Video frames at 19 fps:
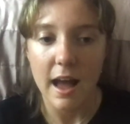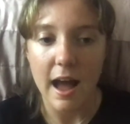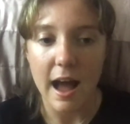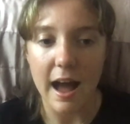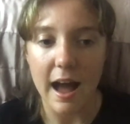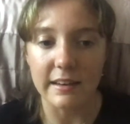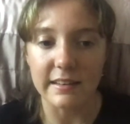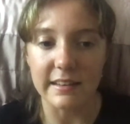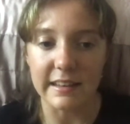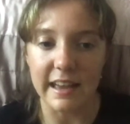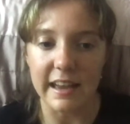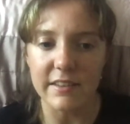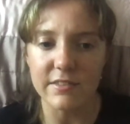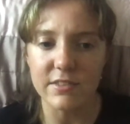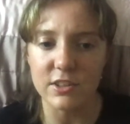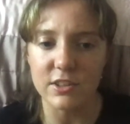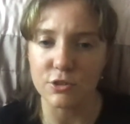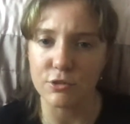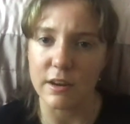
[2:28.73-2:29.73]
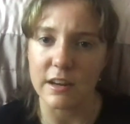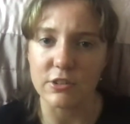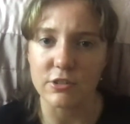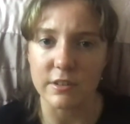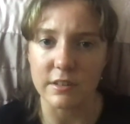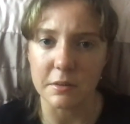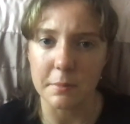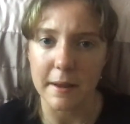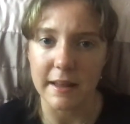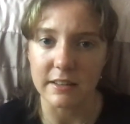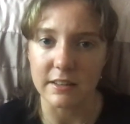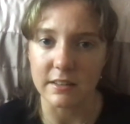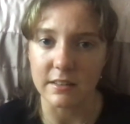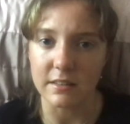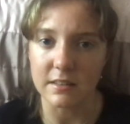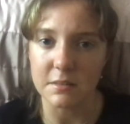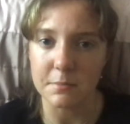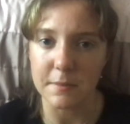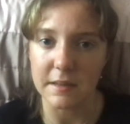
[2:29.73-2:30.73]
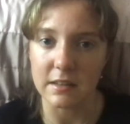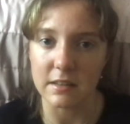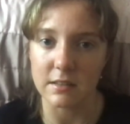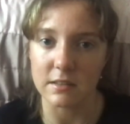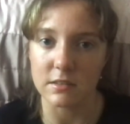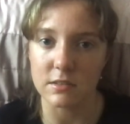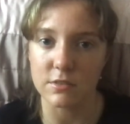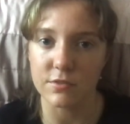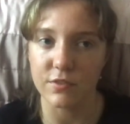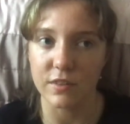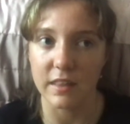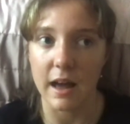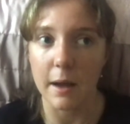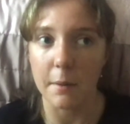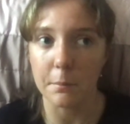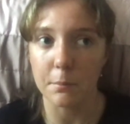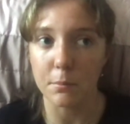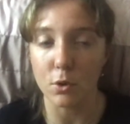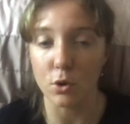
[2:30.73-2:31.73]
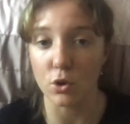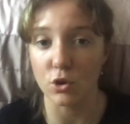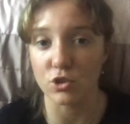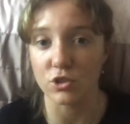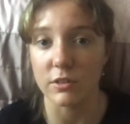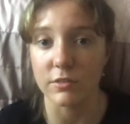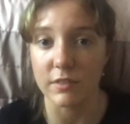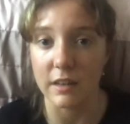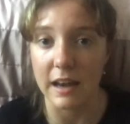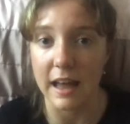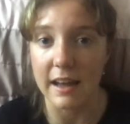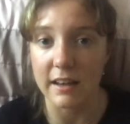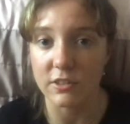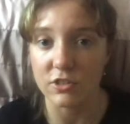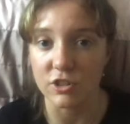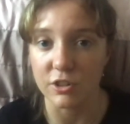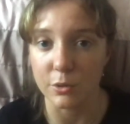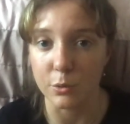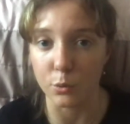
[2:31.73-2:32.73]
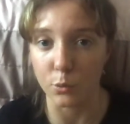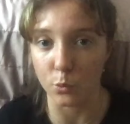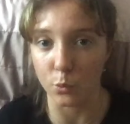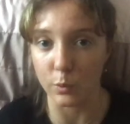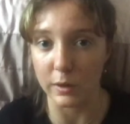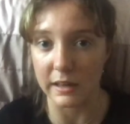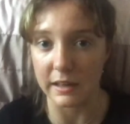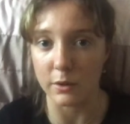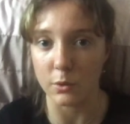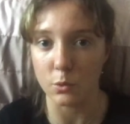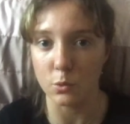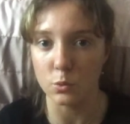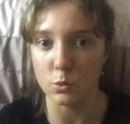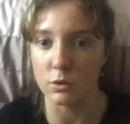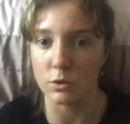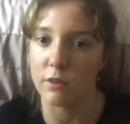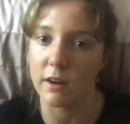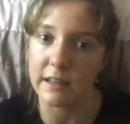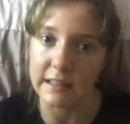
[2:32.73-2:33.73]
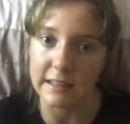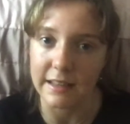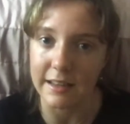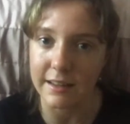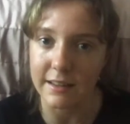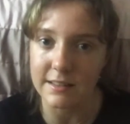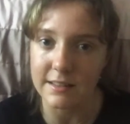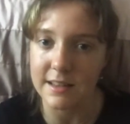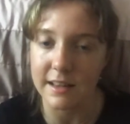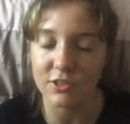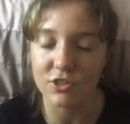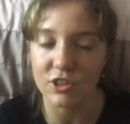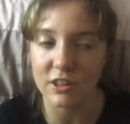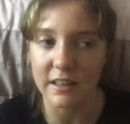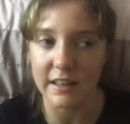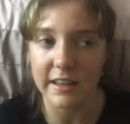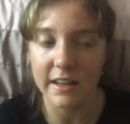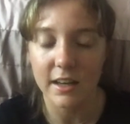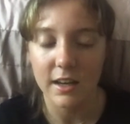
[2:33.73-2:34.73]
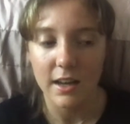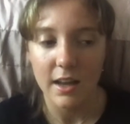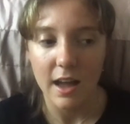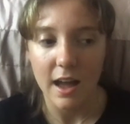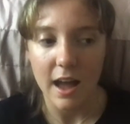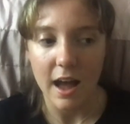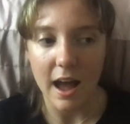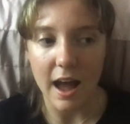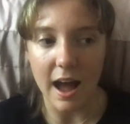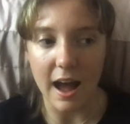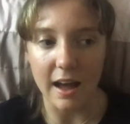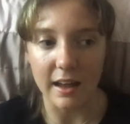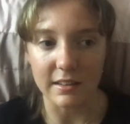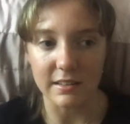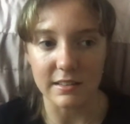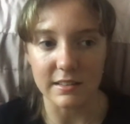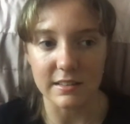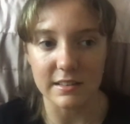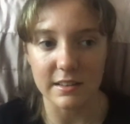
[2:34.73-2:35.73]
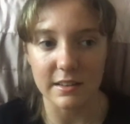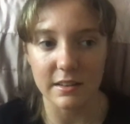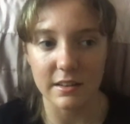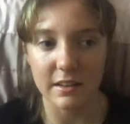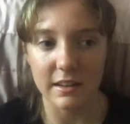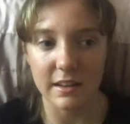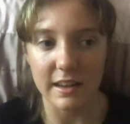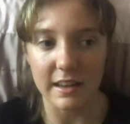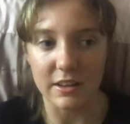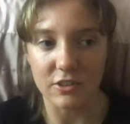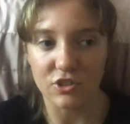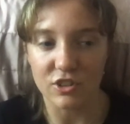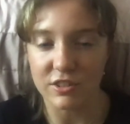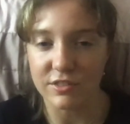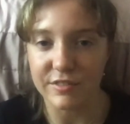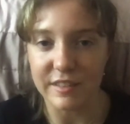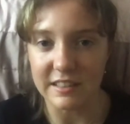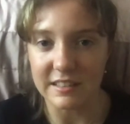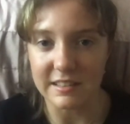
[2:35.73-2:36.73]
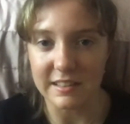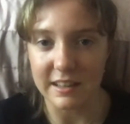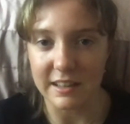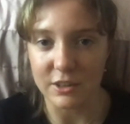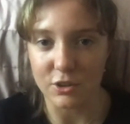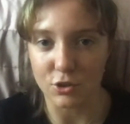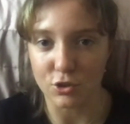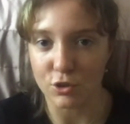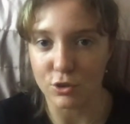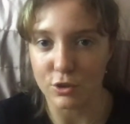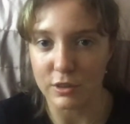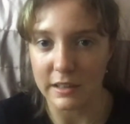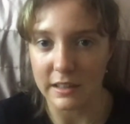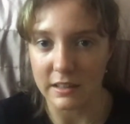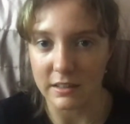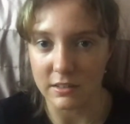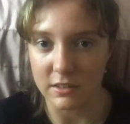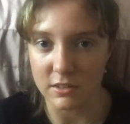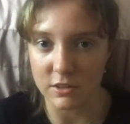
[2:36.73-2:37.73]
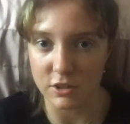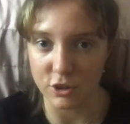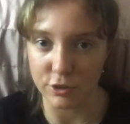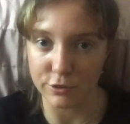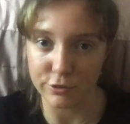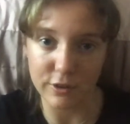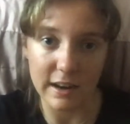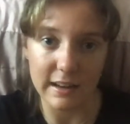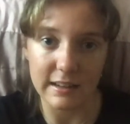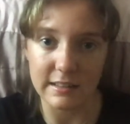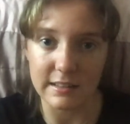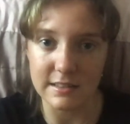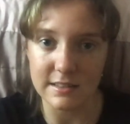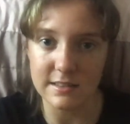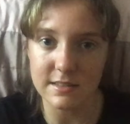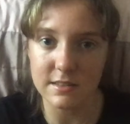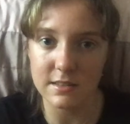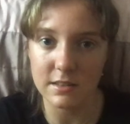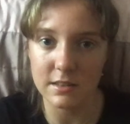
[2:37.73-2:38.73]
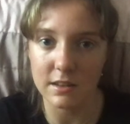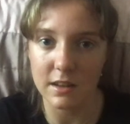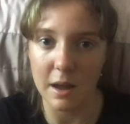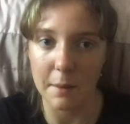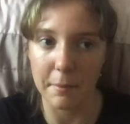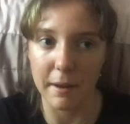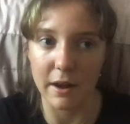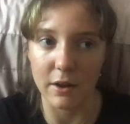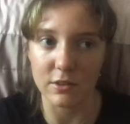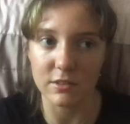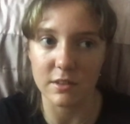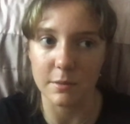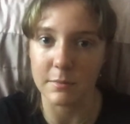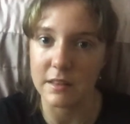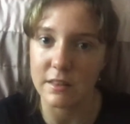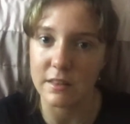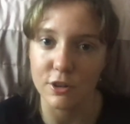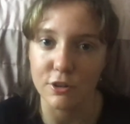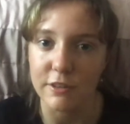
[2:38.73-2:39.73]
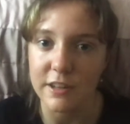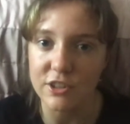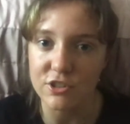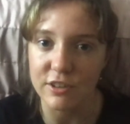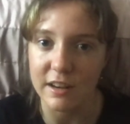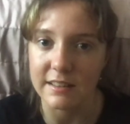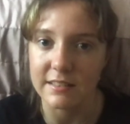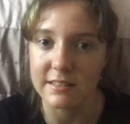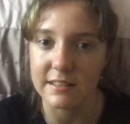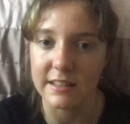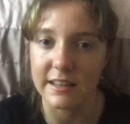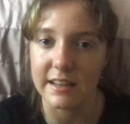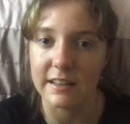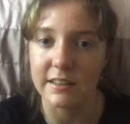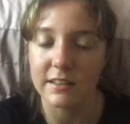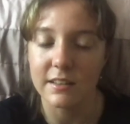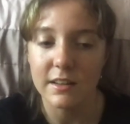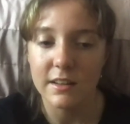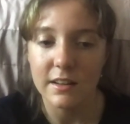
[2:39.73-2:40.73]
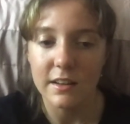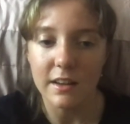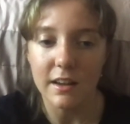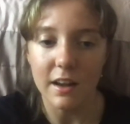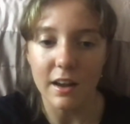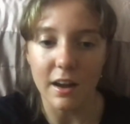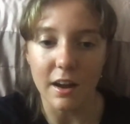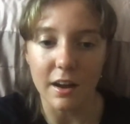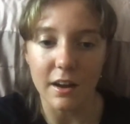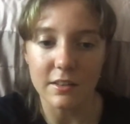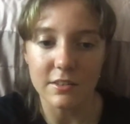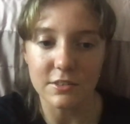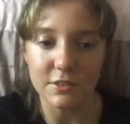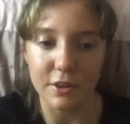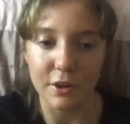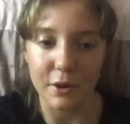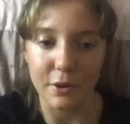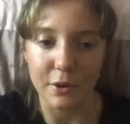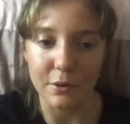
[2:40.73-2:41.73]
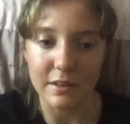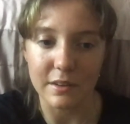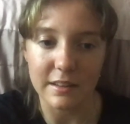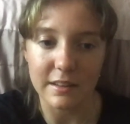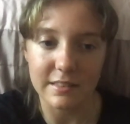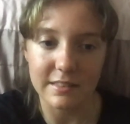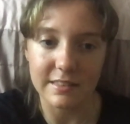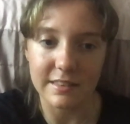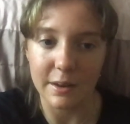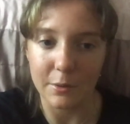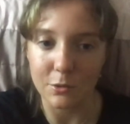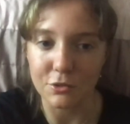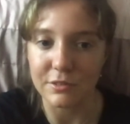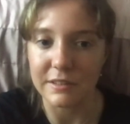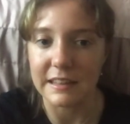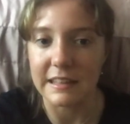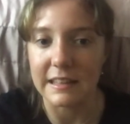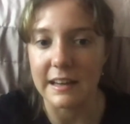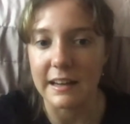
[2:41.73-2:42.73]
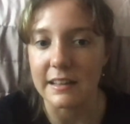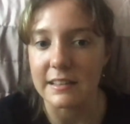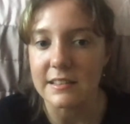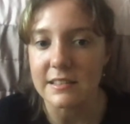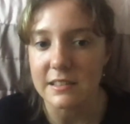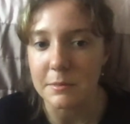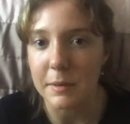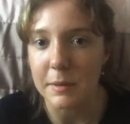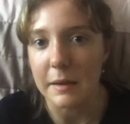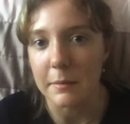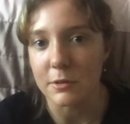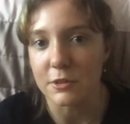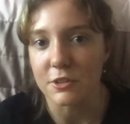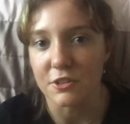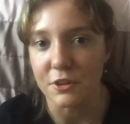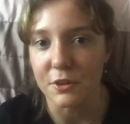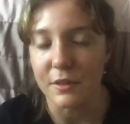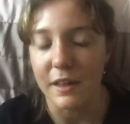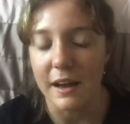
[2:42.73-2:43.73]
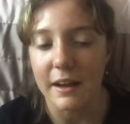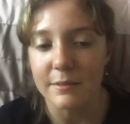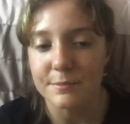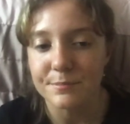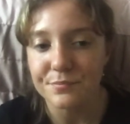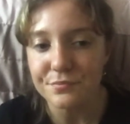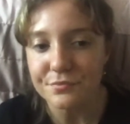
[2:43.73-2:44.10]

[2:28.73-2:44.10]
And it gave us a greater independence because for that portion of the lecture we were running it essentially, and it just feels like you're talking to your friends about something that you're interested in. So that was really nice to be able to do that.